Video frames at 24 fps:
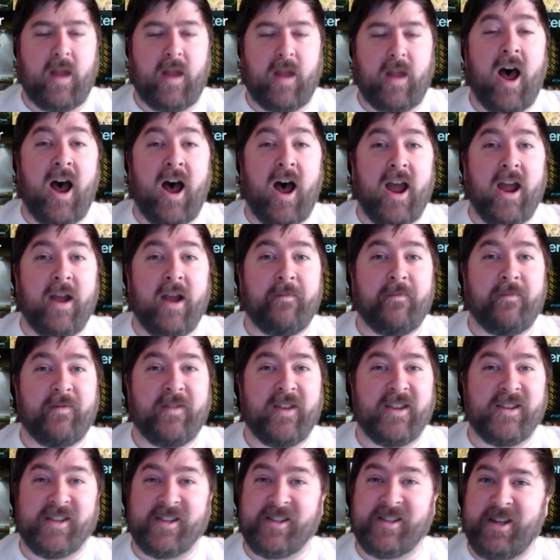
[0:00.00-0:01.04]
Hi,
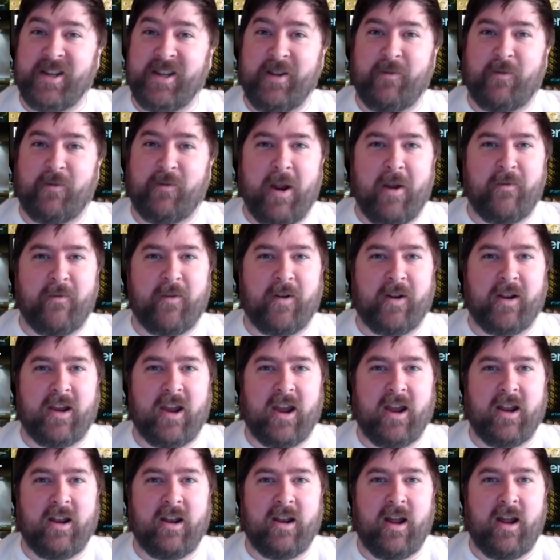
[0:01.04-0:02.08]
this is Steve Cranford
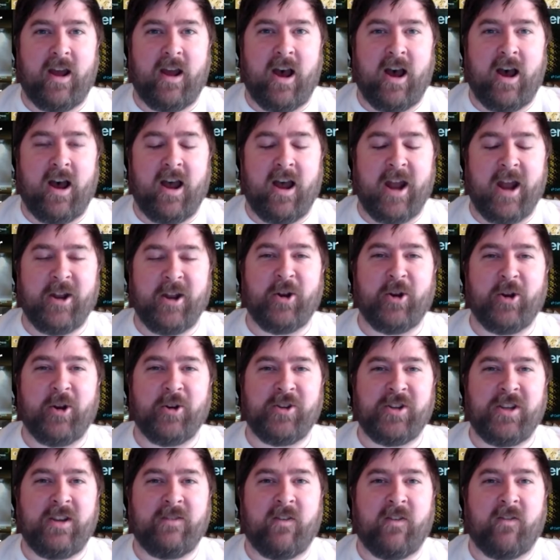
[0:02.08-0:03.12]
again,
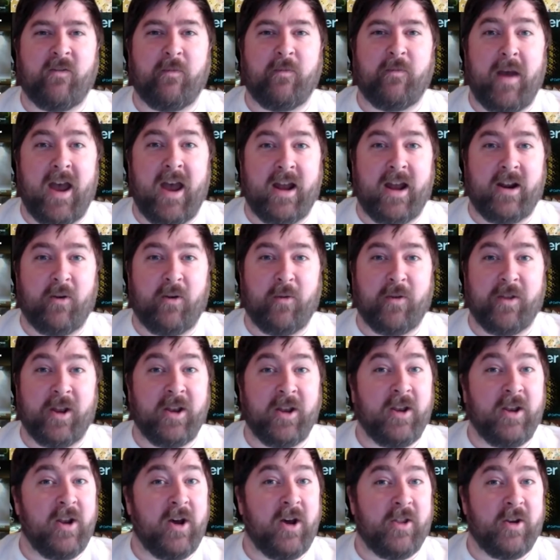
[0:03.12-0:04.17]
editor-in-chief of Matter, with
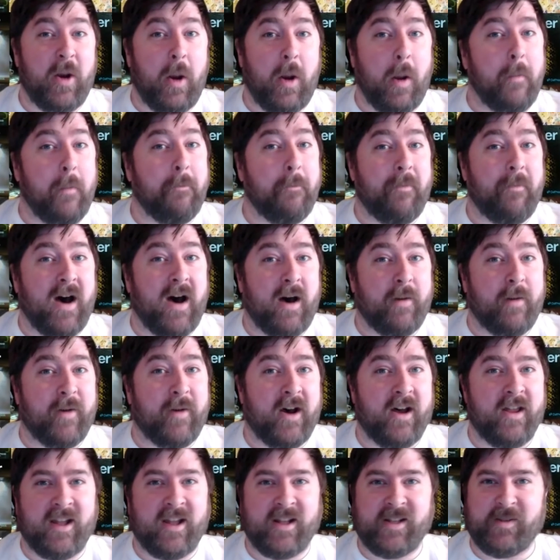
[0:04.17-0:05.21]
another
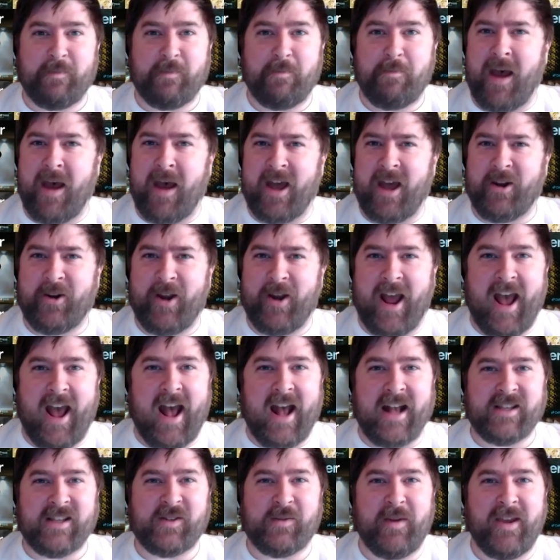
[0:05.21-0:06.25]
mama. That's Matter
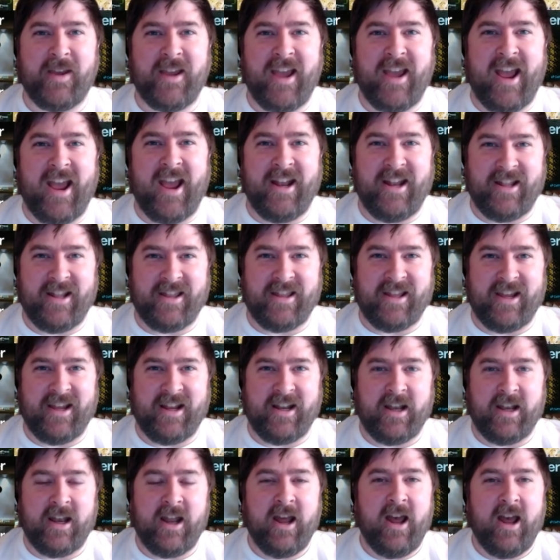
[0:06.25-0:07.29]
Ask Me Anything.
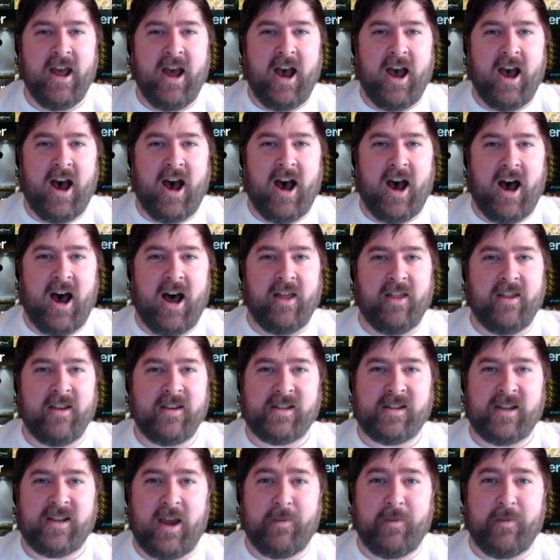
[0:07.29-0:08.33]
This
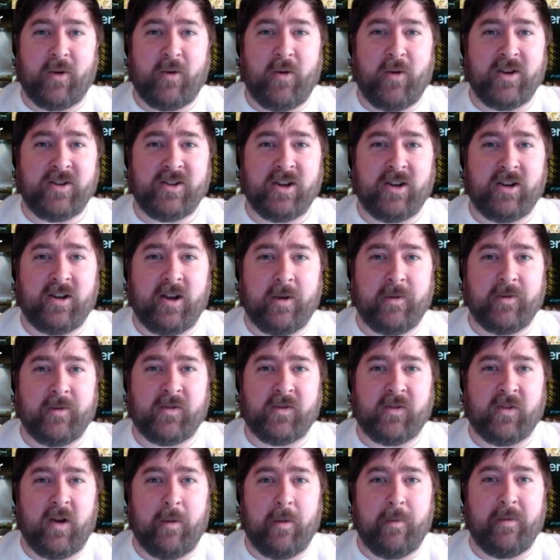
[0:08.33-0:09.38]
time the question comes
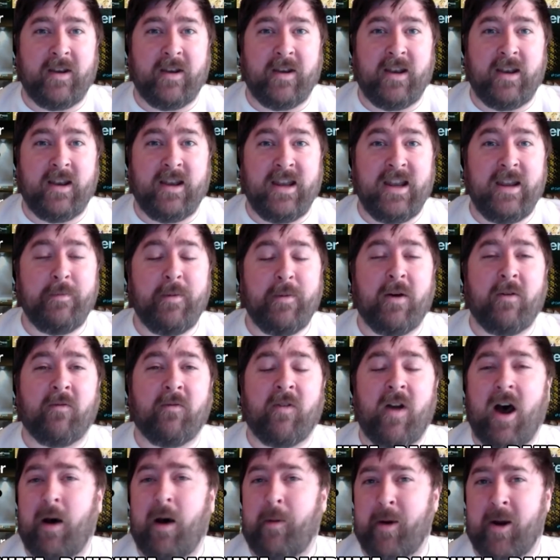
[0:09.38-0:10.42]
from Nima
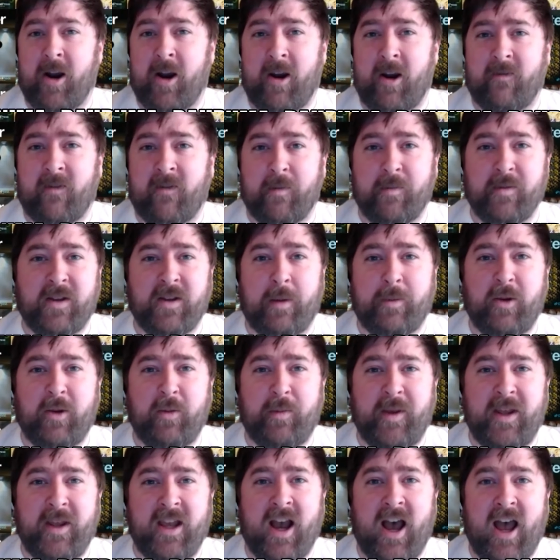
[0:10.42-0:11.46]
Rahbar from
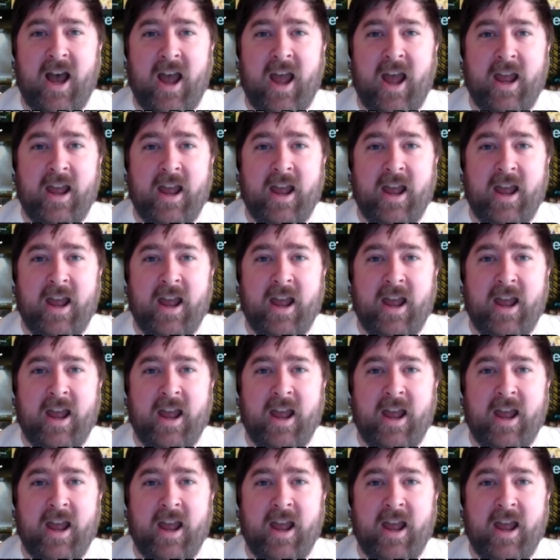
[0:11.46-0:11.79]
WPI.